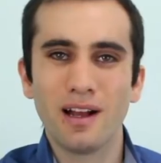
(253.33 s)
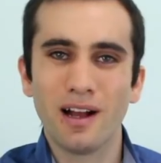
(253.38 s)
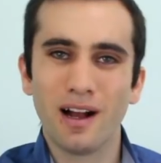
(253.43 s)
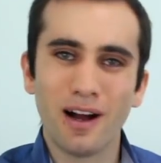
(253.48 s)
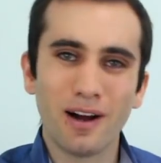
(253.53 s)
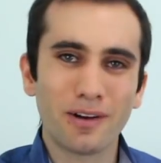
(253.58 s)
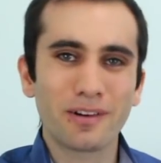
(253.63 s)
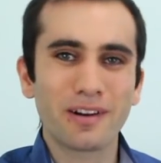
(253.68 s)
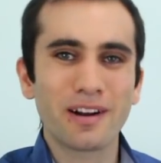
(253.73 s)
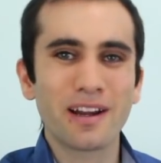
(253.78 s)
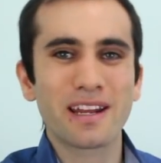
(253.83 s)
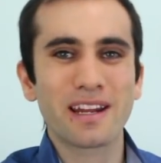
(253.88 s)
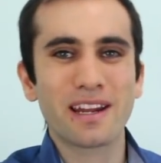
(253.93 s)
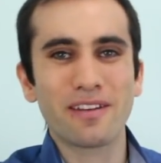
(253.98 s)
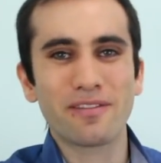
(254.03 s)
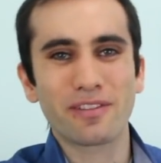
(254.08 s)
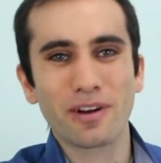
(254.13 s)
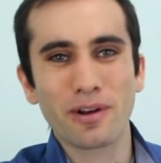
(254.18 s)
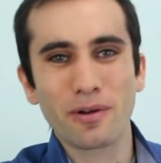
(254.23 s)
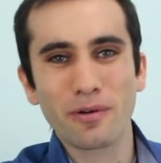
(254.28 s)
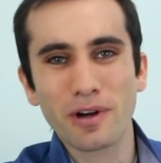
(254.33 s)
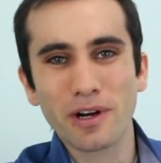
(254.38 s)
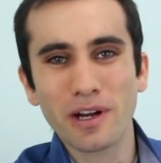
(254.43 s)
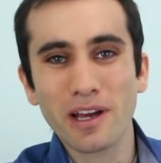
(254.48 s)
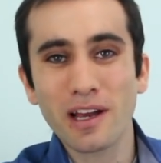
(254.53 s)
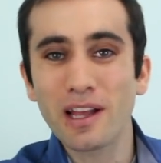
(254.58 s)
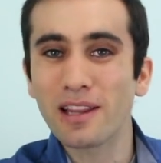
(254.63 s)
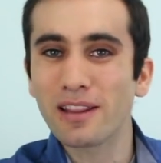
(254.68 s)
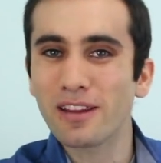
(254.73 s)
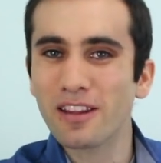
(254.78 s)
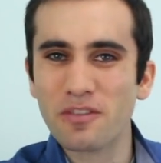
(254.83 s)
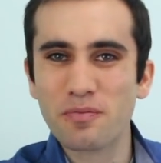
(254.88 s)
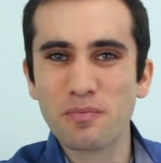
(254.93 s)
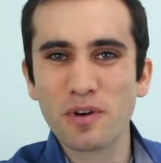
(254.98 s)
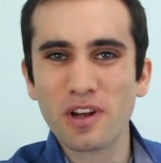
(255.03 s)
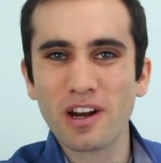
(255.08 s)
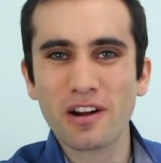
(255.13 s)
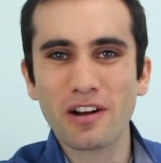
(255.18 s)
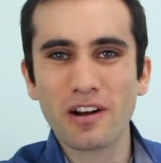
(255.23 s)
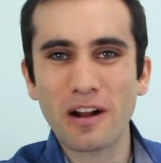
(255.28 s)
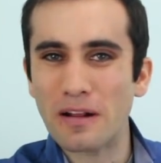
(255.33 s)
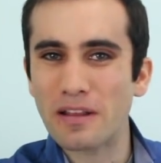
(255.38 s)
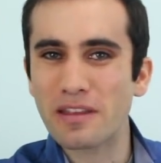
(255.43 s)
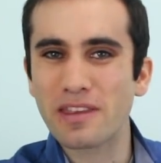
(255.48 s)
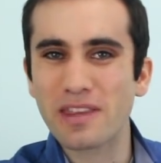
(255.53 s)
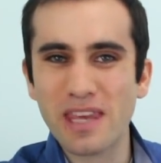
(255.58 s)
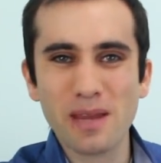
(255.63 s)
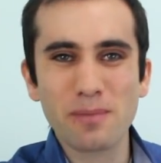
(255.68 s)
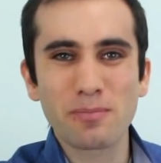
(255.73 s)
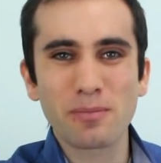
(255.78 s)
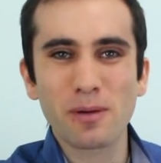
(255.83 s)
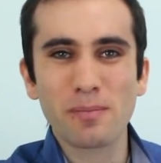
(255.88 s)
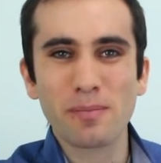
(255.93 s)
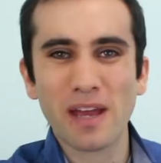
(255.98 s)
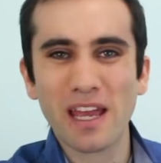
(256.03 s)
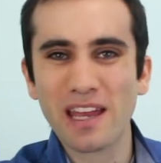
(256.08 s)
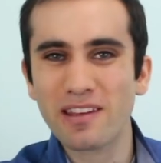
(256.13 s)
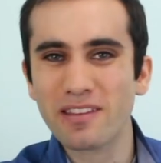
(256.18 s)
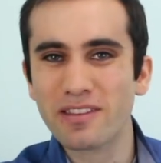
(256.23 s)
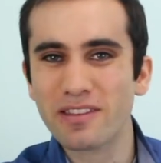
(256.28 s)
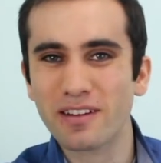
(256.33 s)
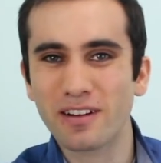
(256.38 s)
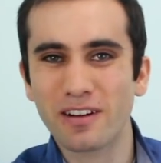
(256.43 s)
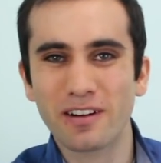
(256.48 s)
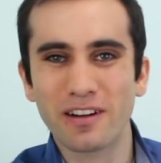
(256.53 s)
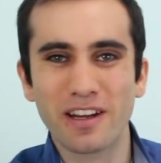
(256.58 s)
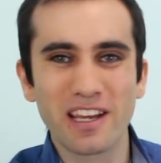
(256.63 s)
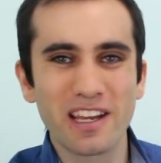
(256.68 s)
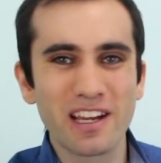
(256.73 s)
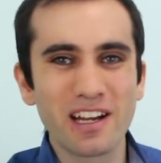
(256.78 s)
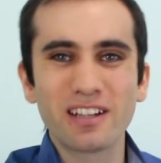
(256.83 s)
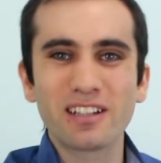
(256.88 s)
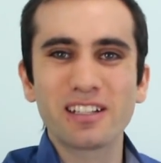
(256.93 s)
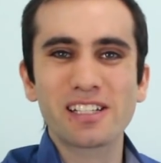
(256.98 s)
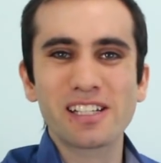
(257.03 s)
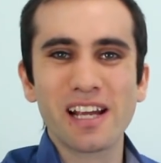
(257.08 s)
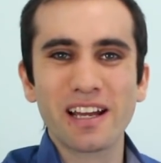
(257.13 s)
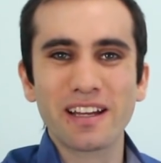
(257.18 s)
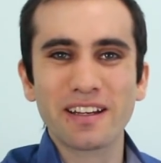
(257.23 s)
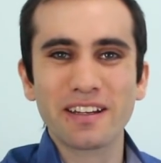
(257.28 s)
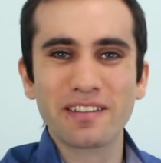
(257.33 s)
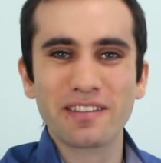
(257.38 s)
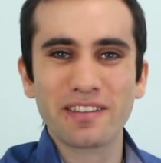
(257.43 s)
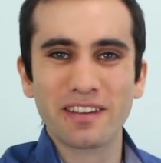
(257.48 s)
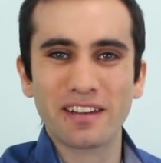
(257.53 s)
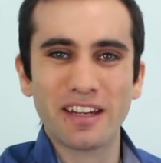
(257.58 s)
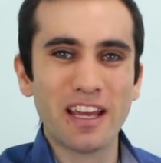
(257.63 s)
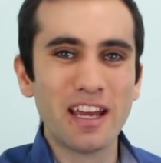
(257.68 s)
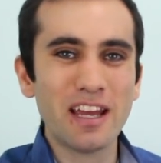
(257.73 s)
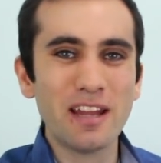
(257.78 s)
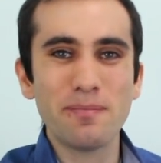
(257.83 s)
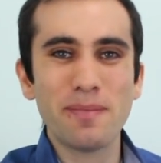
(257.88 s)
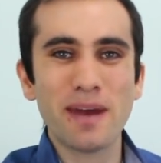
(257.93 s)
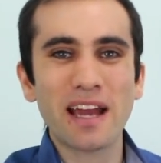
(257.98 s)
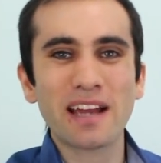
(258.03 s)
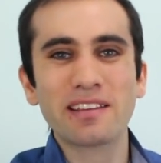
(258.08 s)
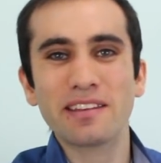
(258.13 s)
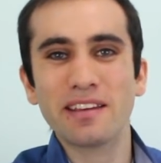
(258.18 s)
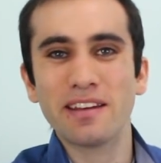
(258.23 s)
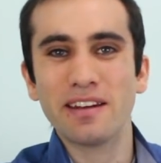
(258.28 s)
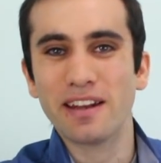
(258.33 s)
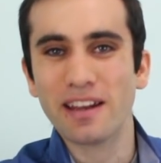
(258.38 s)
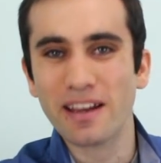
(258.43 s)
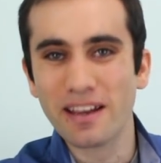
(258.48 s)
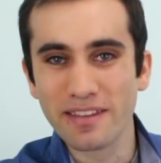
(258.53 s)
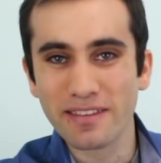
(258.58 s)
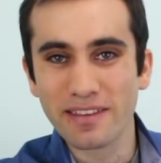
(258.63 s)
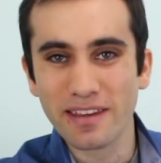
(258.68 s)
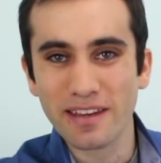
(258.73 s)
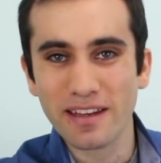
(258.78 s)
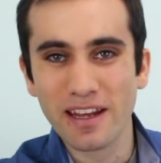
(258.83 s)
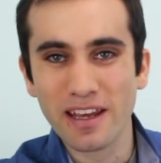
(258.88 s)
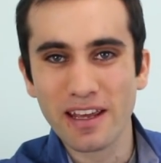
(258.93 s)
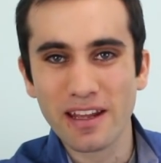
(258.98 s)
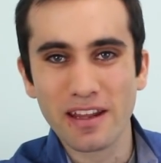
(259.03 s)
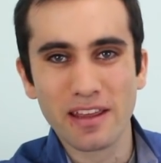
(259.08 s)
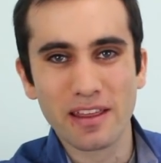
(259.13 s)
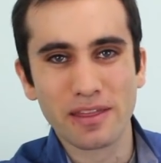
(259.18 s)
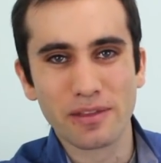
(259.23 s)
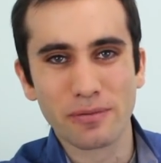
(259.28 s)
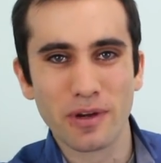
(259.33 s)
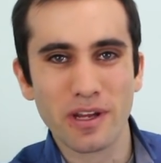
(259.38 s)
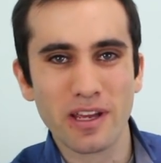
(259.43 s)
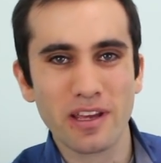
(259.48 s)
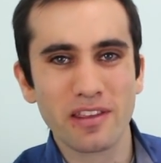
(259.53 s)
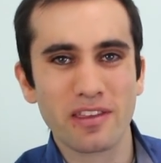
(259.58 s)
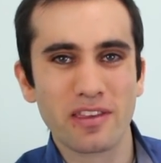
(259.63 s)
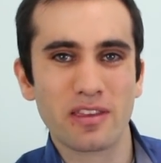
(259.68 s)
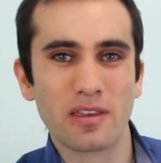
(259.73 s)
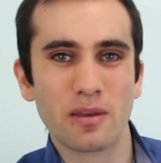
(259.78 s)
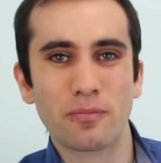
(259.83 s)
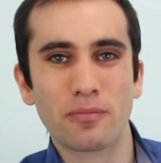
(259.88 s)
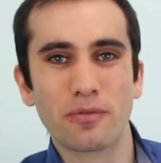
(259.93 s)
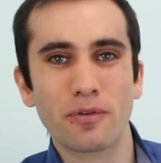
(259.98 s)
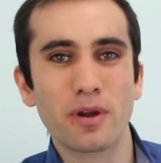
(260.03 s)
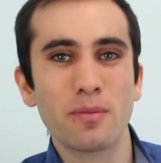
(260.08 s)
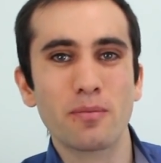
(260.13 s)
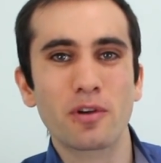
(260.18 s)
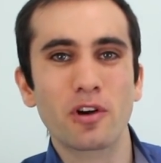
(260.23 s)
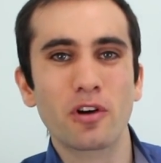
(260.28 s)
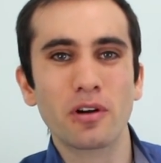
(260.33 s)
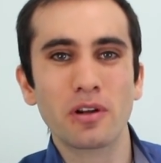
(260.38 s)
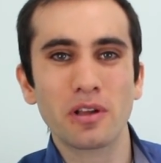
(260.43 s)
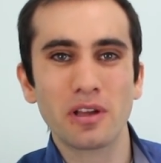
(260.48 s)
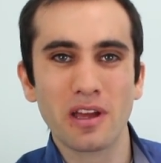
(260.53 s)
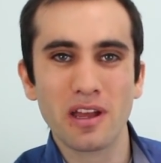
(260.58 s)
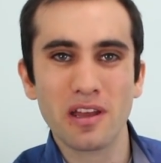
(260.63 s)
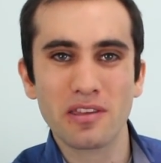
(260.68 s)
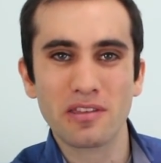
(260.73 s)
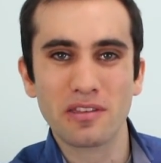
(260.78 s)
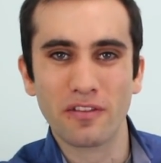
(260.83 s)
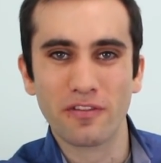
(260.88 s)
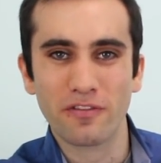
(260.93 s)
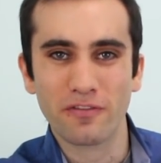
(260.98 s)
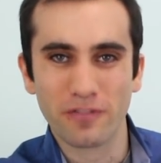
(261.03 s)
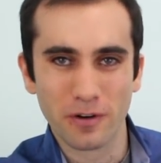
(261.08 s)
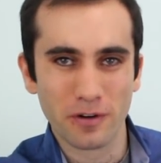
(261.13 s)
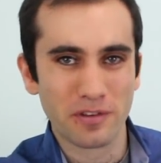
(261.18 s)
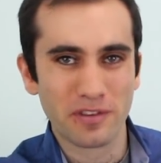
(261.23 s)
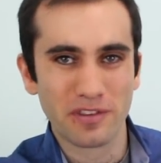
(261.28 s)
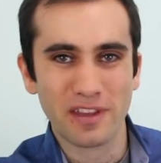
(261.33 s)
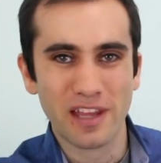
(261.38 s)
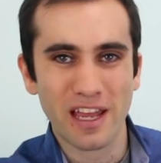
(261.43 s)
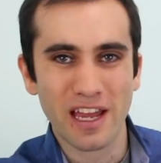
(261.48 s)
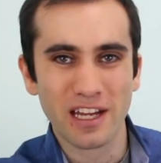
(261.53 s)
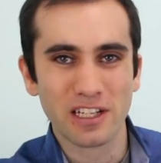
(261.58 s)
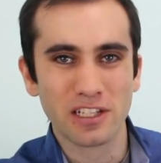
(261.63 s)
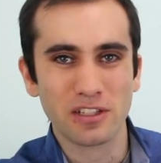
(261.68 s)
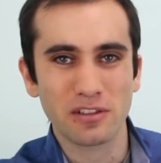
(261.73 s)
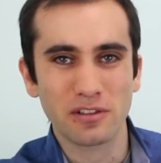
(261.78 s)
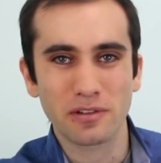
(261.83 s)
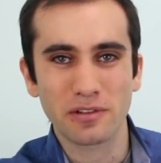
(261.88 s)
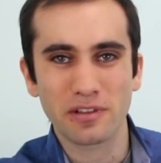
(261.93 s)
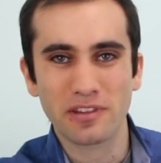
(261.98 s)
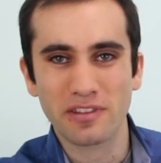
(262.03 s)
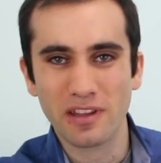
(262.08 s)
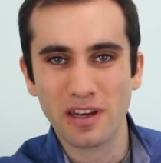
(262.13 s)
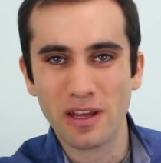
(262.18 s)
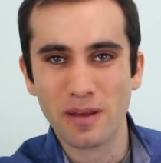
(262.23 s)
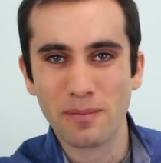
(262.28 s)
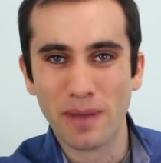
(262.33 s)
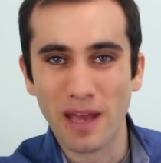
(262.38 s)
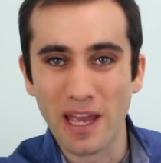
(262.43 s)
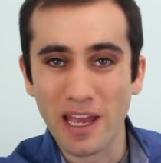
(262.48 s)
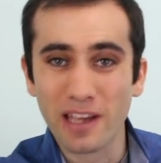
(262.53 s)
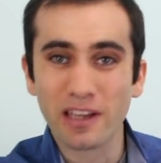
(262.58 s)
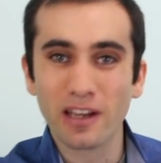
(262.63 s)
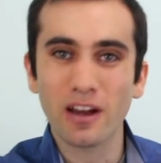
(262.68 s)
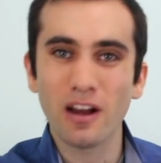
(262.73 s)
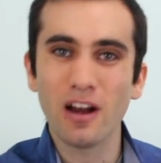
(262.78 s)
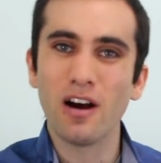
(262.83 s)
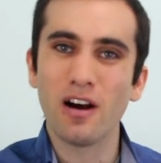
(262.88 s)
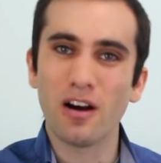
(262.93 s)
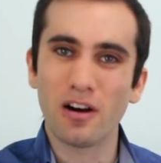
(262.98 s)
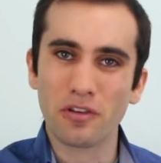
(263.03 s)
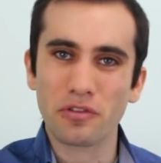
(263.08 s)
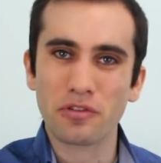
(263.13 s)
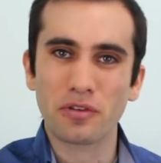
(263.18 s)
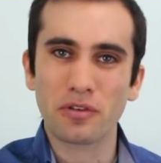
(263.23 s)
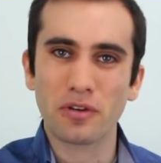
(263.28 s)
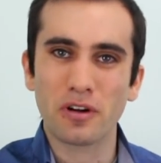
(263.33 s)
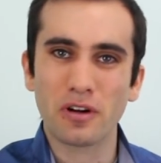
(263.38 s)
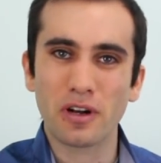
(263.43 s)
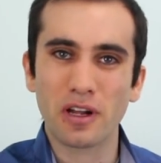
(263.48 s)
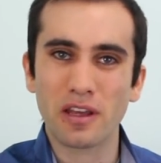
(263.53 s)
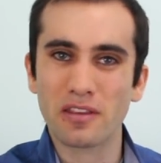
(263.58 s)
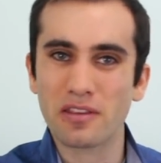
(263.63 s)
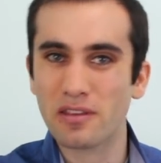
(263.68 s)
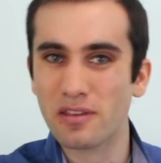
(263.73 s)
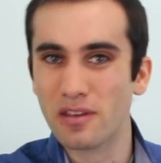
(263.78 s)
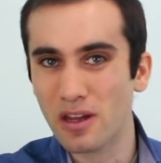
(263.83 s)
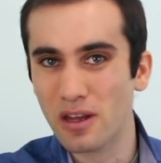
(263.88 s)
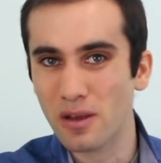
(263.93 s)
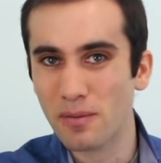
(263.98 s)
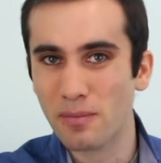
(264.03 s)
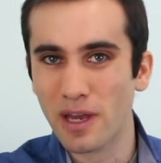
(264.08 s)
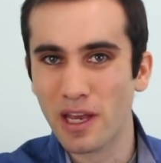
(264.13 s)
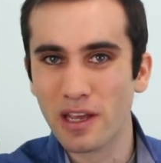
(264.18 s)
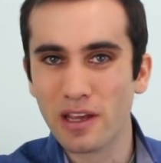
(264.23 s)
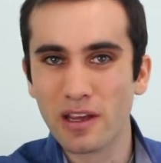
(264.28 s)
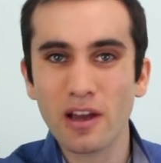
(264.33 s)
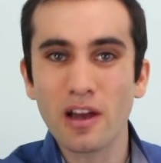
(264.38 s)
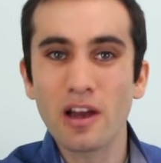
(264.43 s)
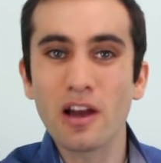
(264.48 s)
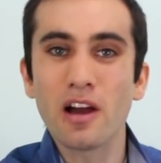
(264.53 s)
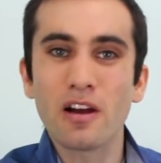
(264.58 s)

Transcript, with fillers: Alright everyone, let's put on our zebra pants and our neon jackets and head back to nineteen eighty-three's Supreme Court case of First National City Bank, also known as Citibank,